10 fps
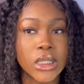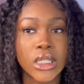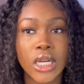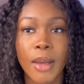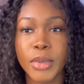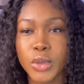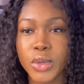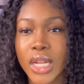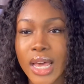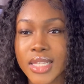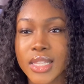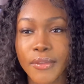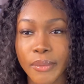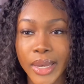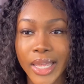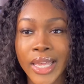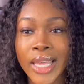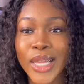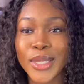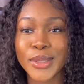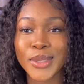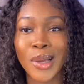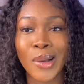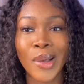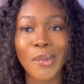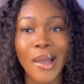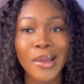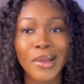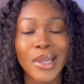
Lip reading: I've been doing a lot of stuff with it, so it probably don't look